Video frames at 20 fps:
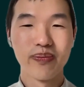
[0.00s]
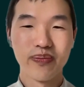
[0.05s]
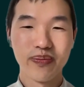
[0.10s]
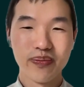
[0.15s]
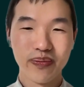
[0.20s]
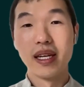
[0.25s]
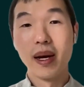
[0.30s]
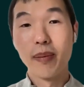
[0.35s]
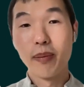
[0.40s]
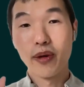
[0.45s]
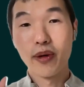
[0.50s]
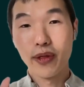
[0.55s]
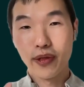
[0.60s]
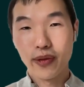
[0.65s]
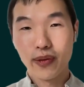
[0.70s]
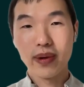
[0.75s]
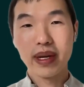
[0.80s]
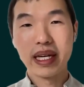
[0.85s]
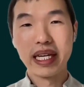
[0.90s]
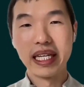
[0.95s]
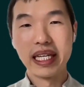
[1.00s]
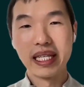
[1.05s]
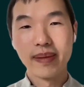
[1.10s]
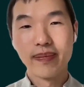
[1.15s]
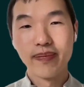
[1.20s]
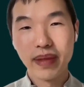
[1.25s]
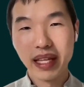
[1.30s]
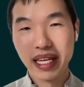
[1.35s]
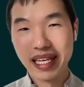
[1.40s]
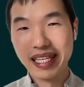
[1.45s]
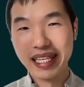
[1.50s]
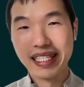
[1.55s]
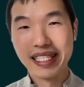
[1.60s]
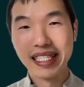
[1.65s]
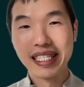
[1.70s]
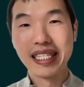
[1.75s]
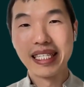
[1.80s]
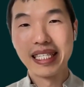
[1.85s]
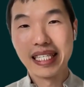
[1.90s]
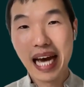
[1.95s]
Number 3 is
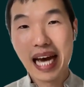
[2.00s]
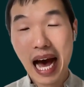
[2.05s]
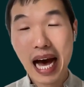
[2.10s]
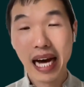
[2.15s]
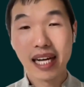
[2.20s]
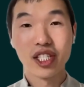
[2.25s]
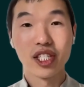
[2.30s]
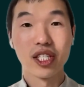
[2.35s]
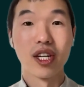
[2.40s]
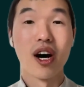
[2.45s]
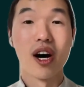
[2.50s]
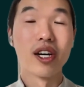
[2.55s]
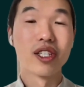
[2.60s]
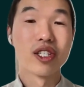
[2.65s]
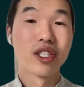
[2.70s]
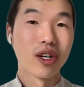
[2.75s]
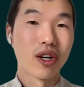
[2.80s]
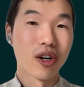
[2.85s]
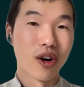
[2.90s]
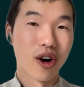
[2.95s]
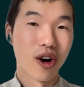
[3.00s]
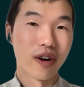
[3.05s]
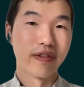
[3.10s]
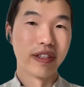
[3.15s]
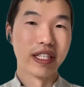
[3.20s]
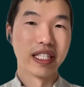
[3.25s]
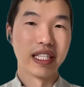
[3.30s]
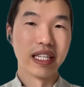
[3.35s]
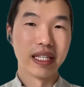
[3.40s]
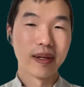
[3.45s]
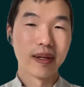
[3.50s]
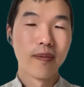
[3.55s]
tax loss harvesting.